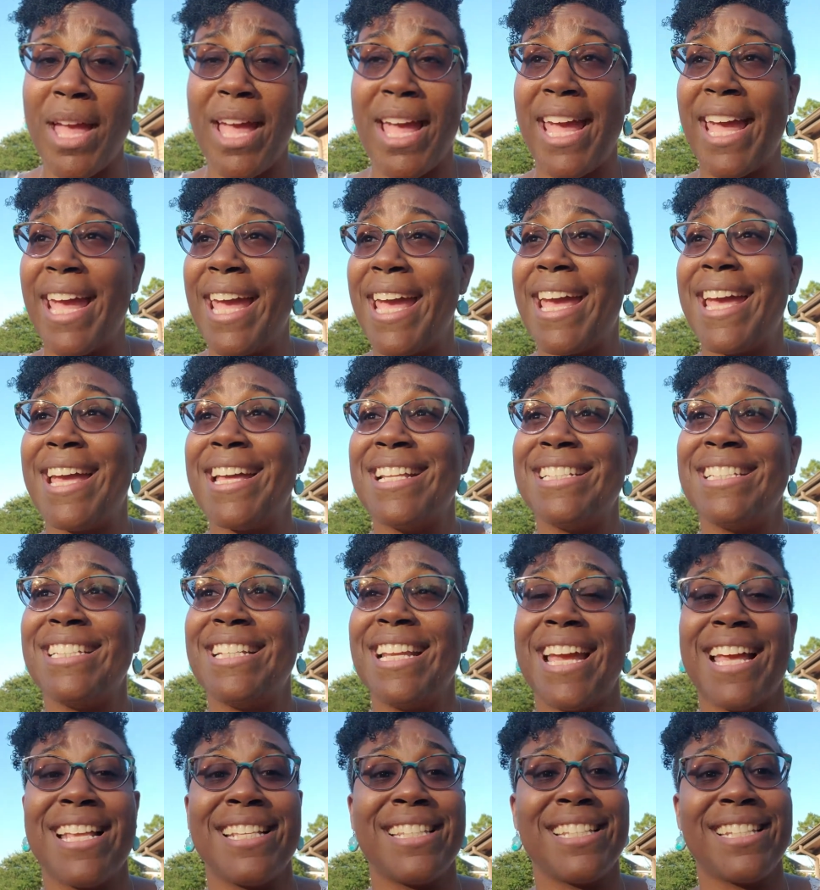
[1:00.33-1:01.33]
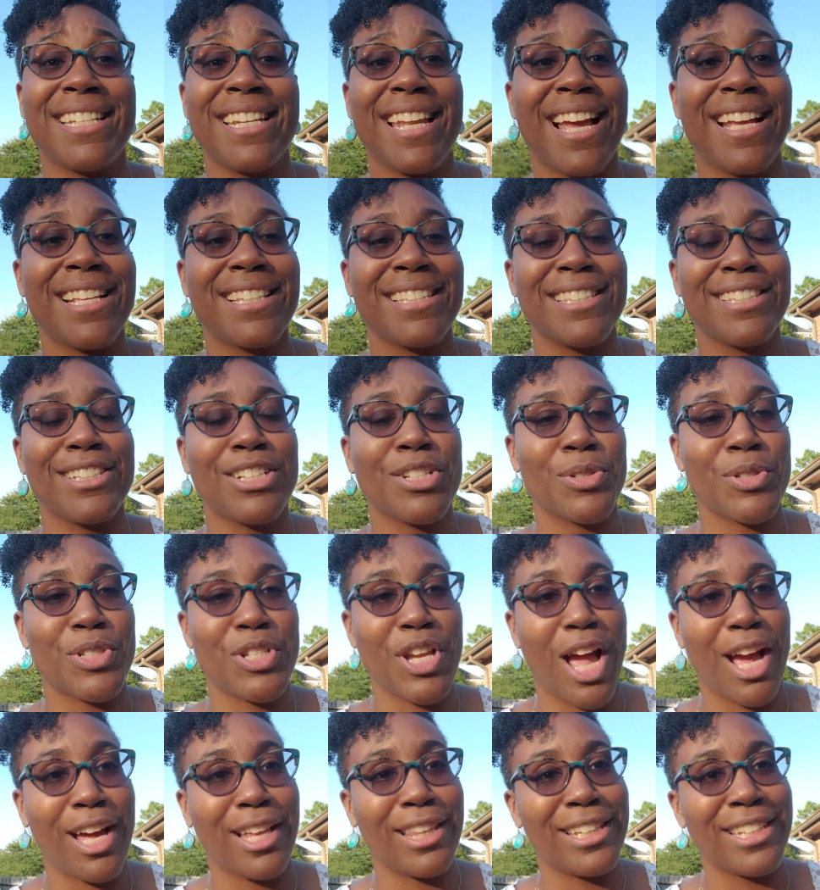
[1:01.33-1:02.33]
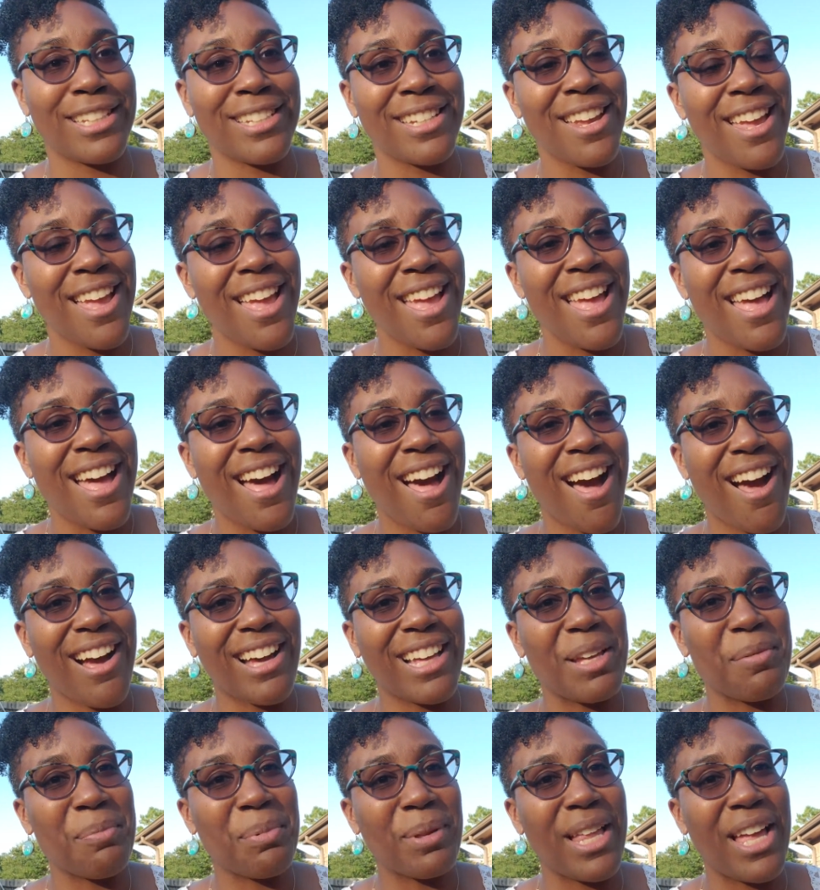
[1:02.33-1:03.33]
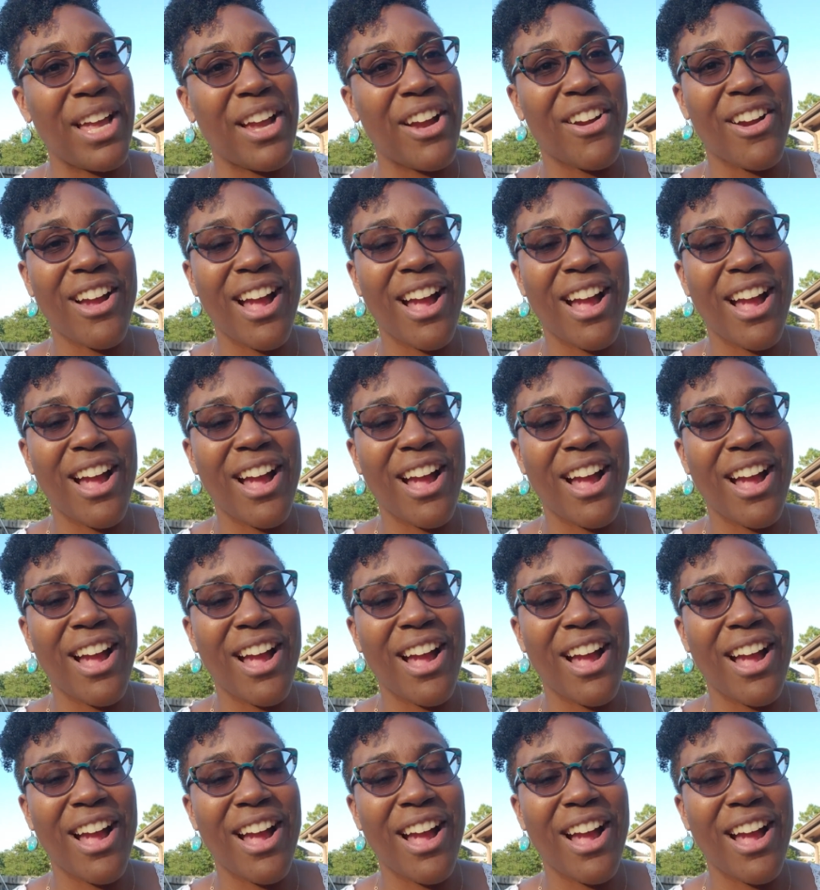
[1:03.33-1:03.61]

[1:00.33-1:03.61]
and yes a nice little chocolate hockey player